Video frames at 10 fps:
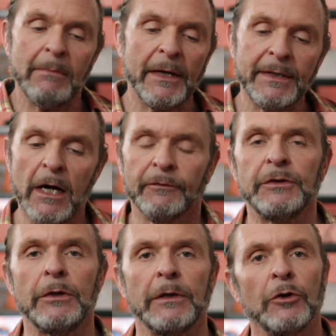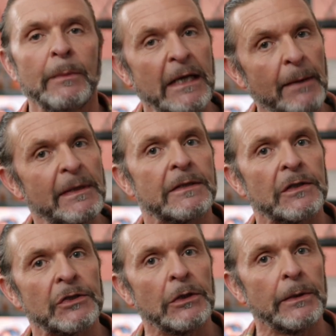Monday afternoon, I'll normally come into the
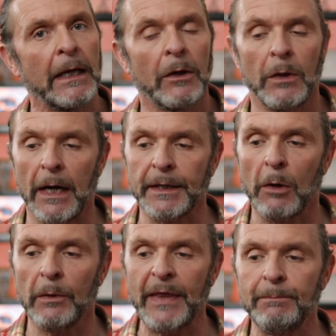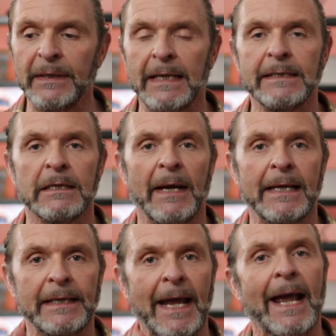studio and I will then begin to
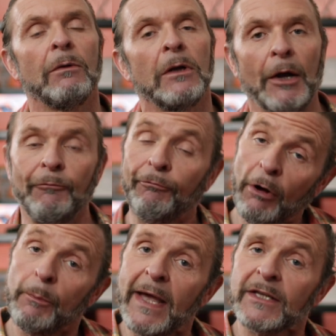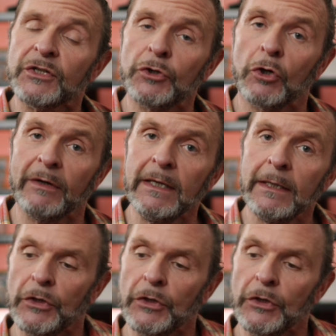make an outline from that story